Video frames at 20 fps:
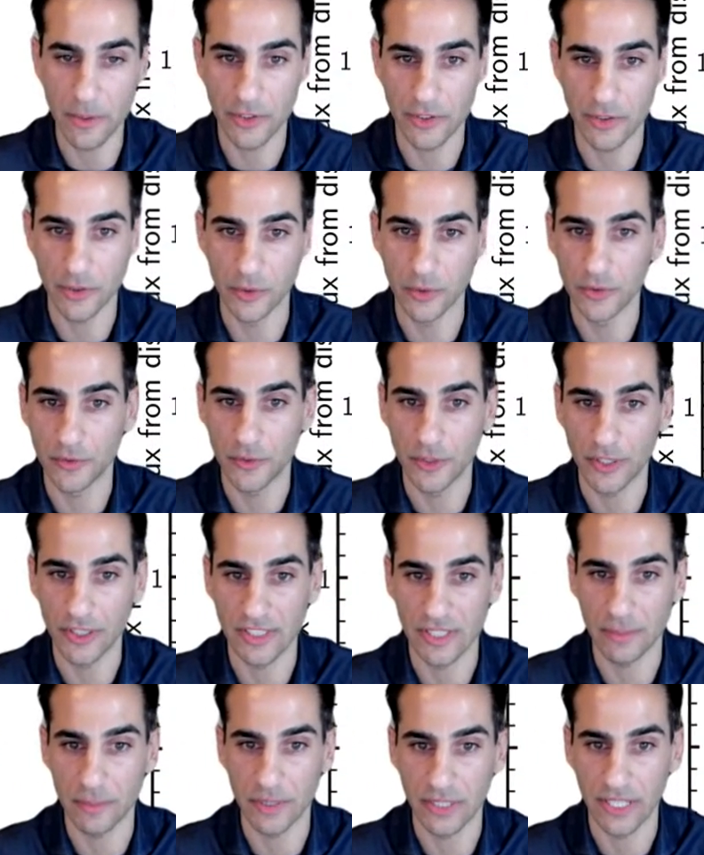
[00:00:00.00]
to, for
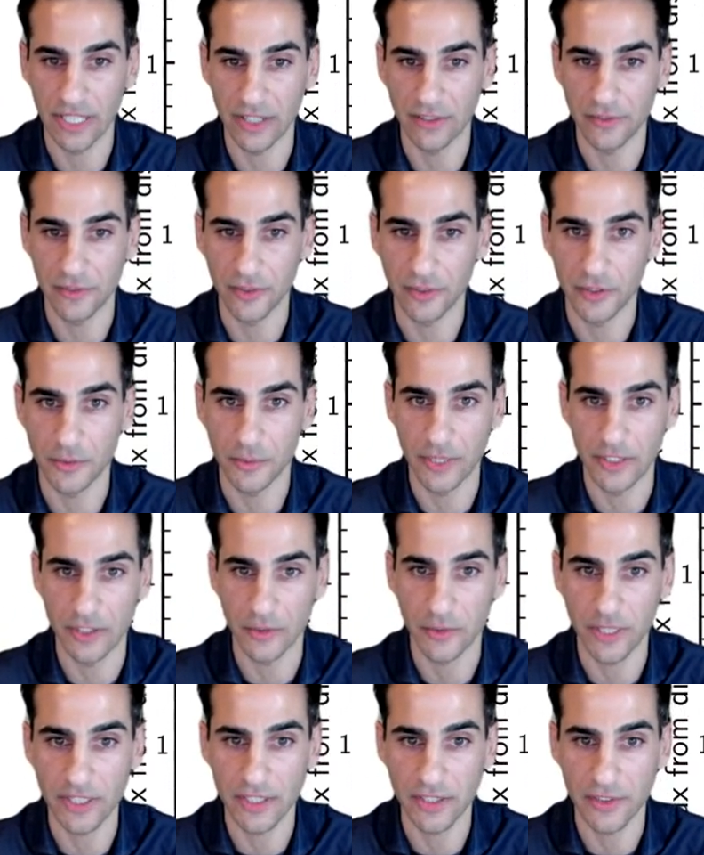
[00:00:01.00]
example, get a photometric
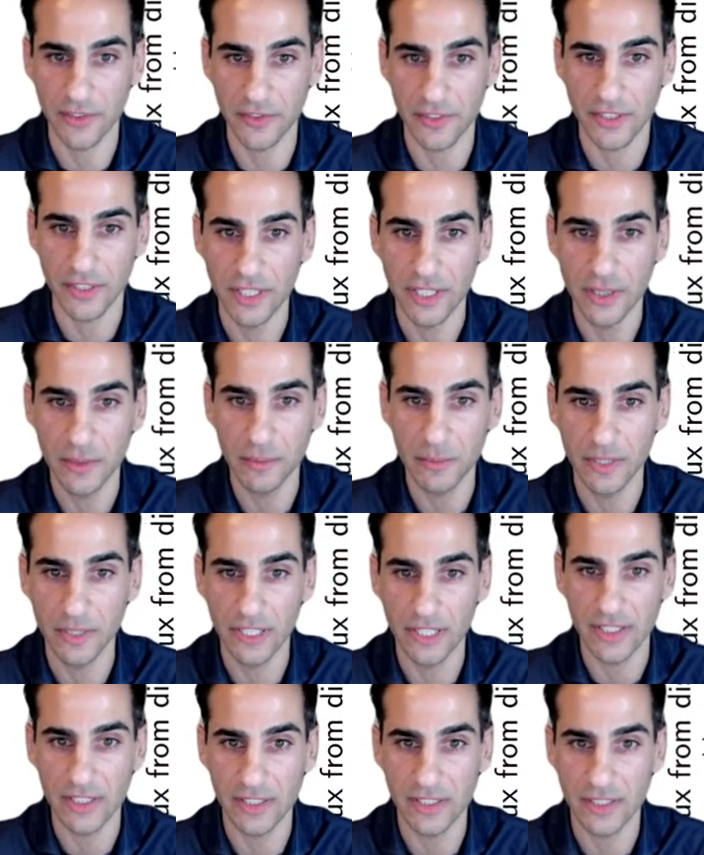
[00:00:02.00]
redshift
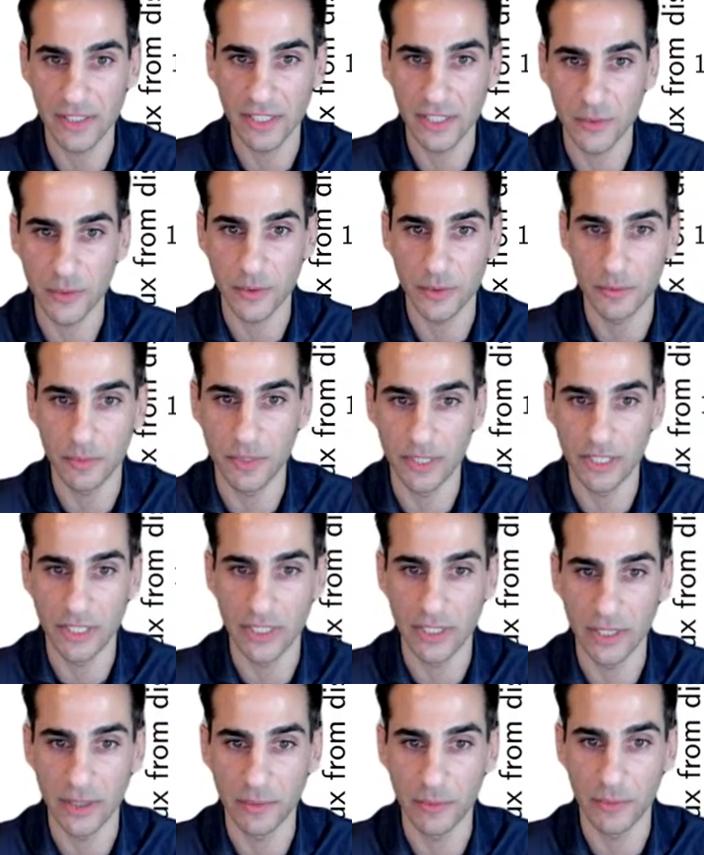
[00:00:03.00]
because it would
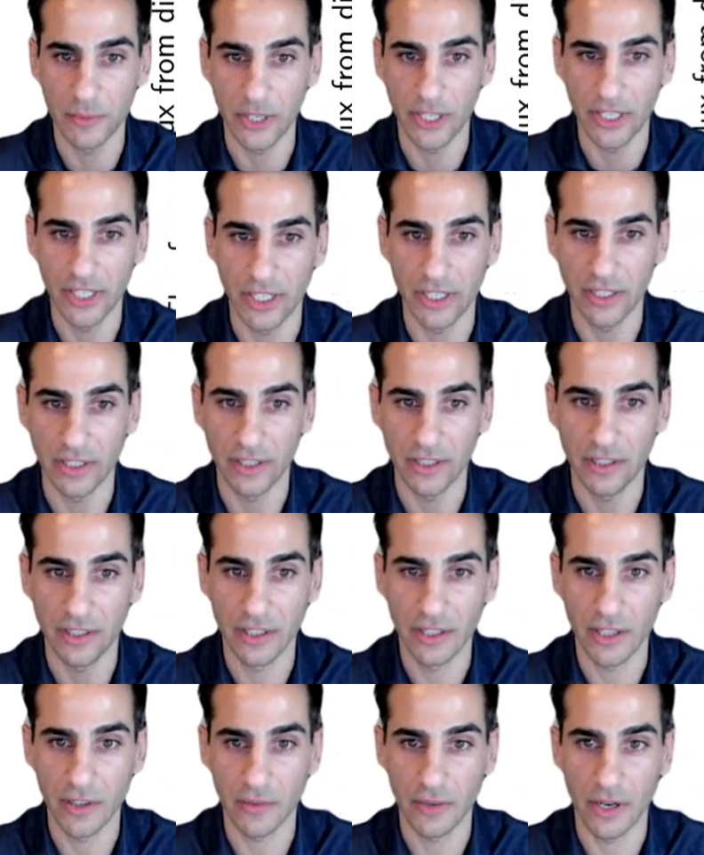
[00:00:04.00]
be breaking
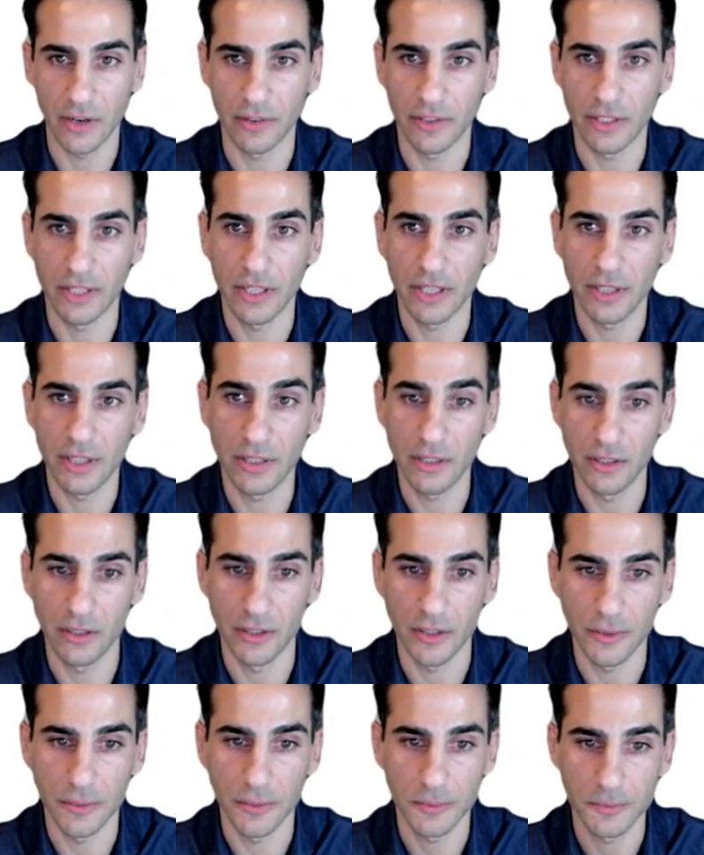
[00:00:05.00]
around
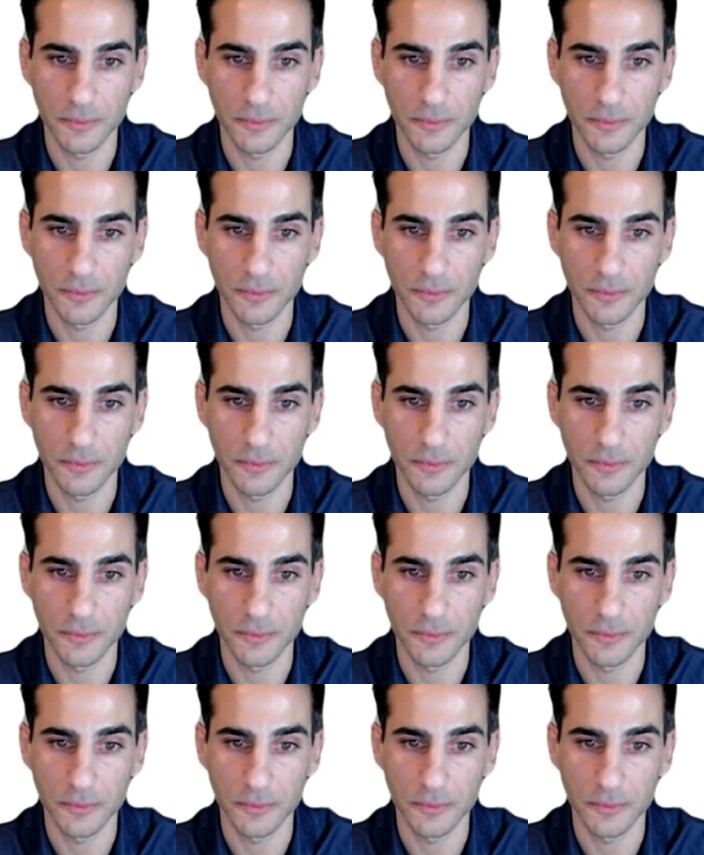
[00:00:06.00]
here.